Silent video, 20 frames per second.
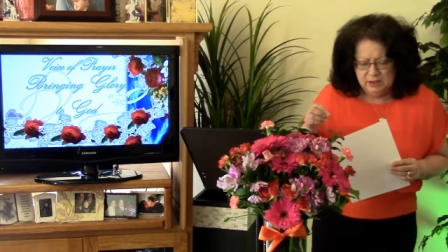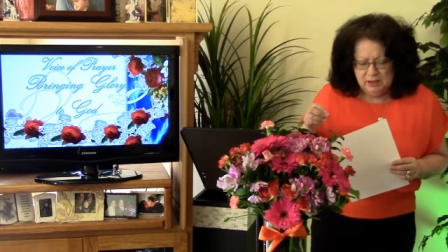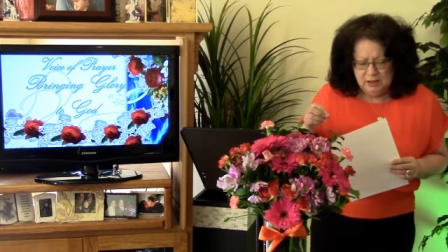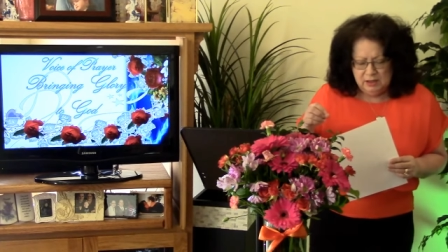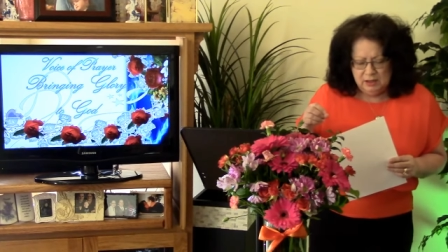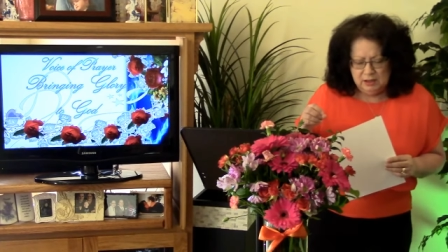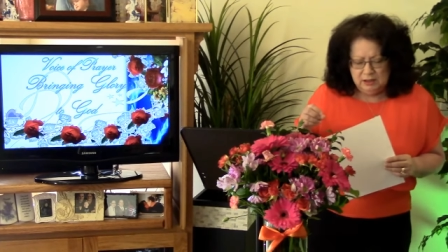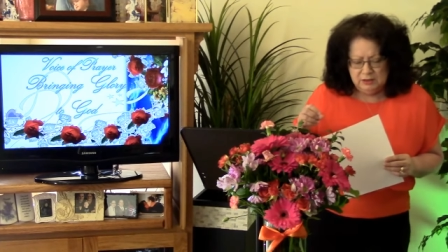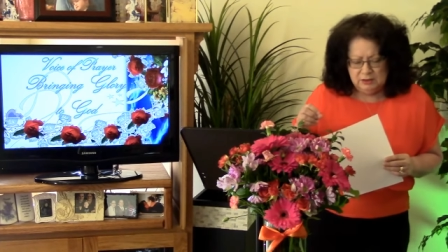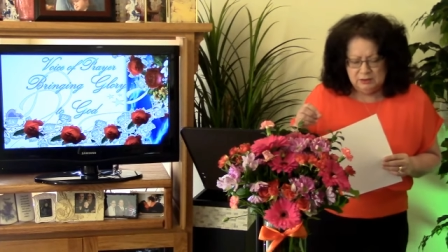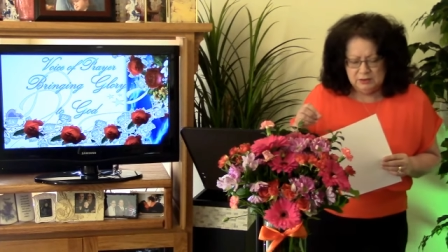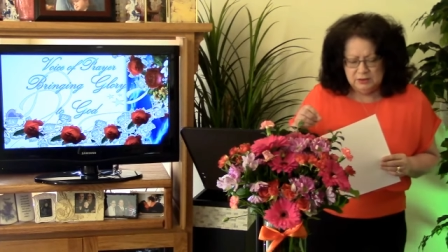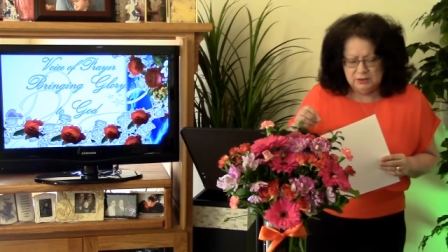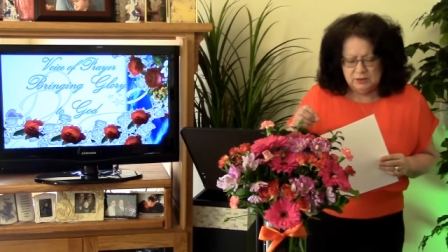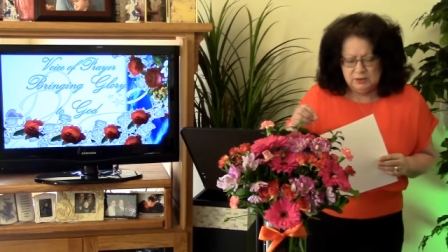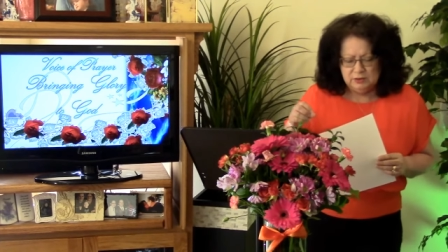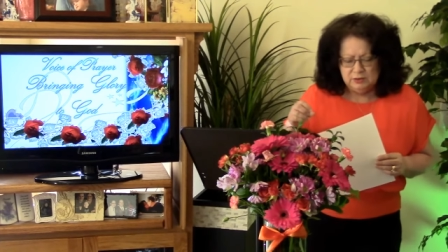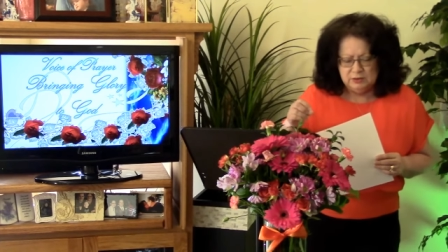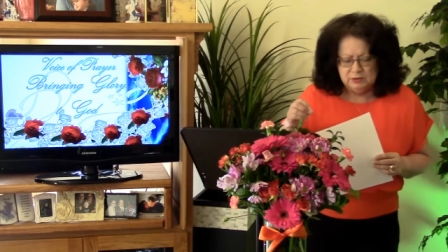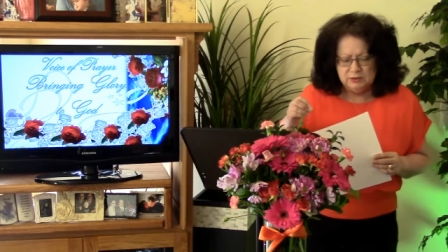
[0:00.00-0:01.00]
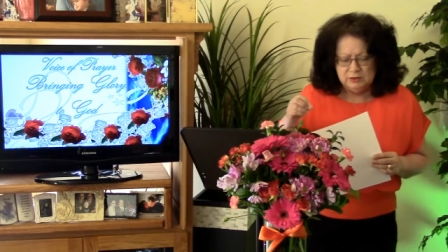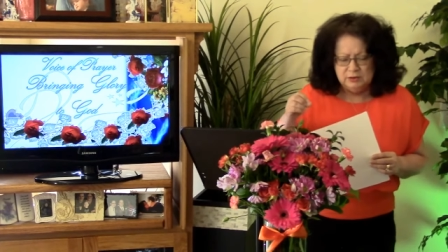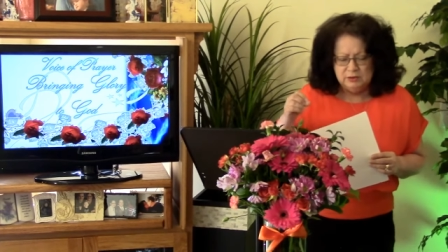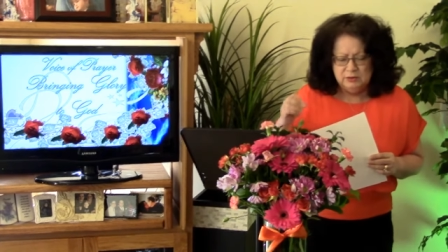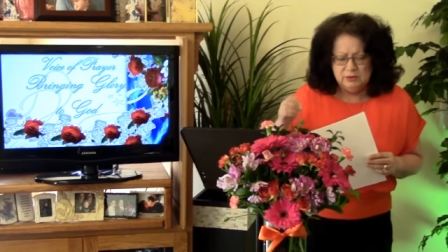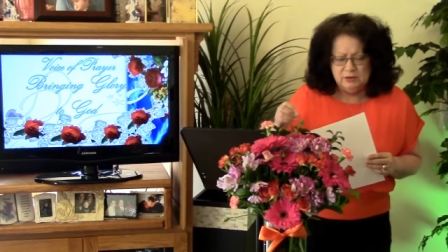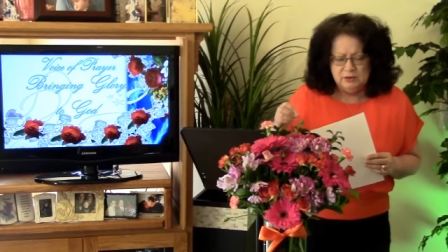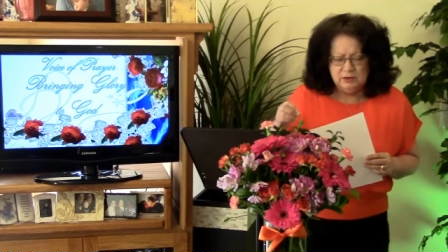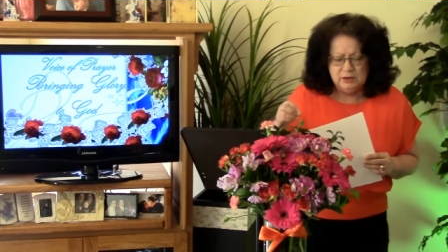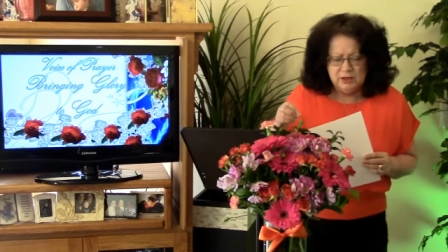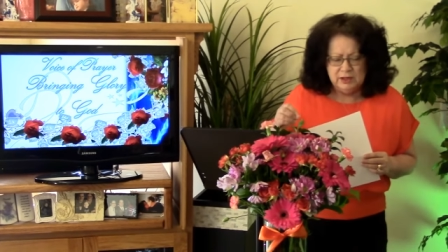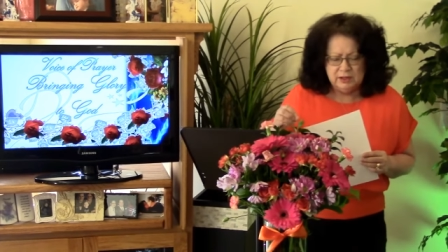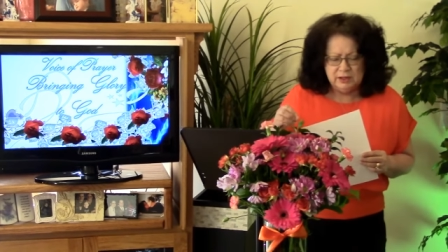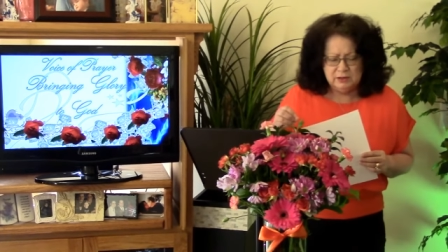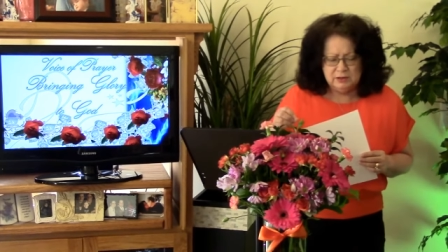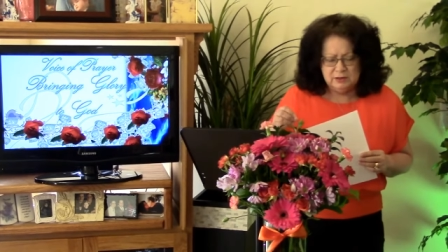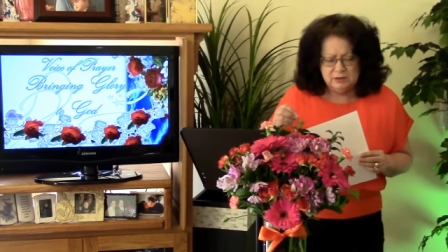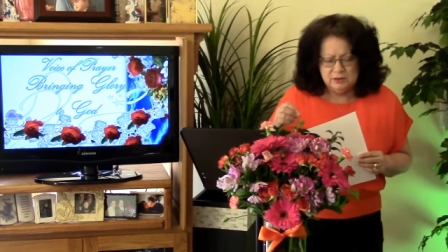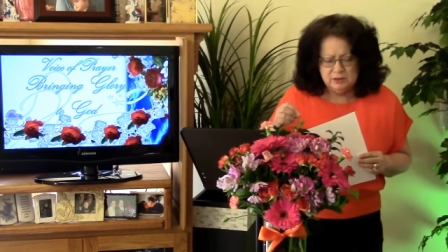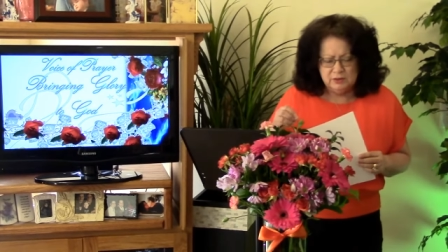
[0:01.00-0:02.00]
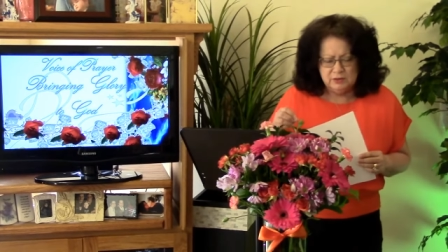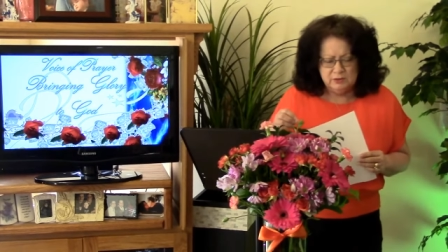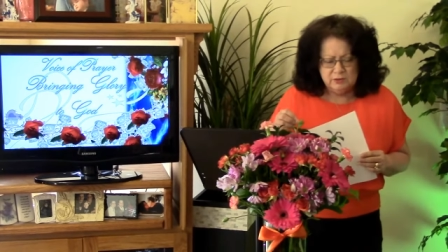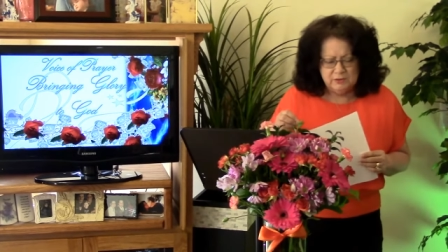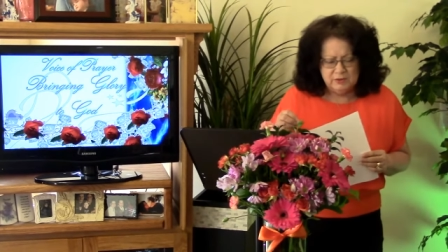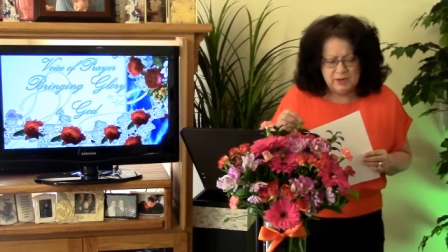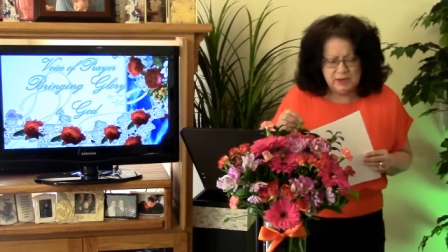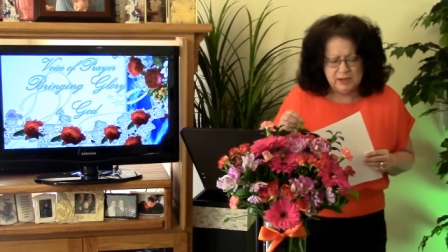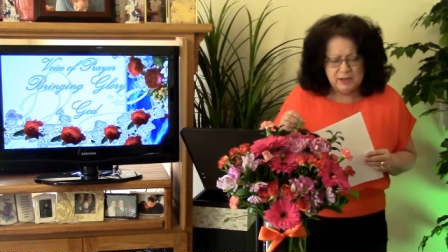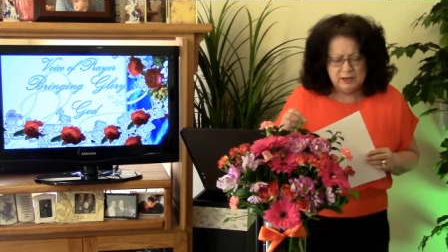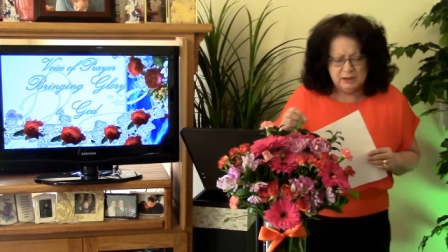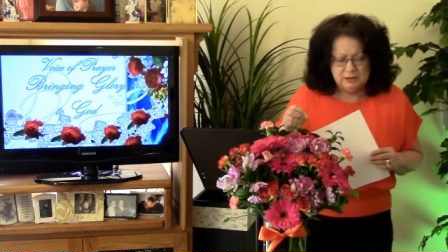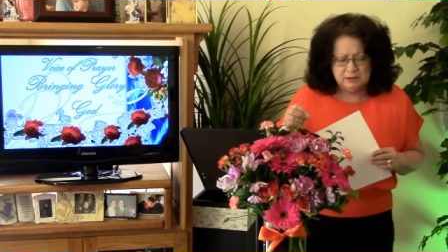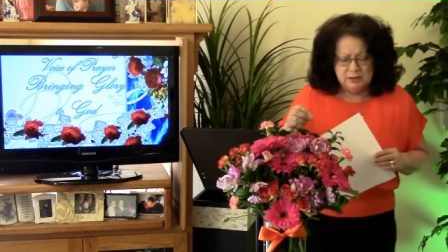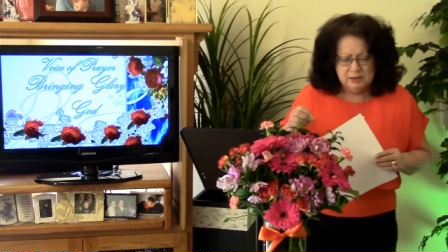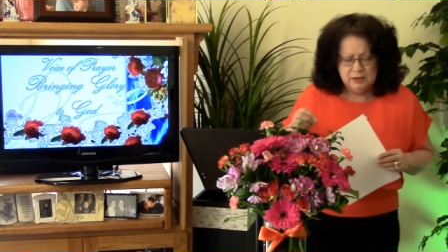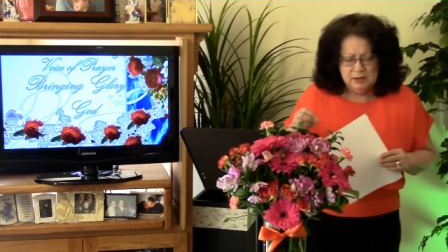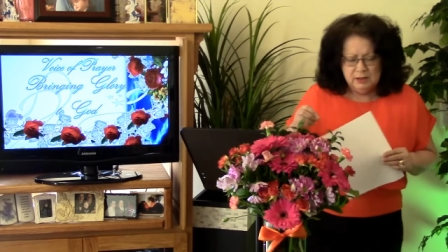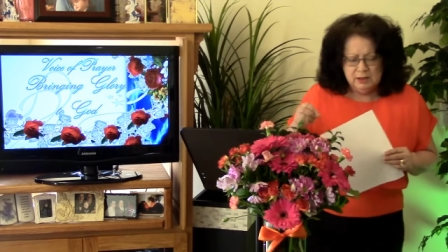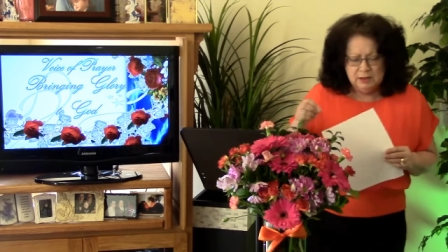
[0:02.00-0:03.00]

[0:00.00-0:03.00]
uh, to, to look into that,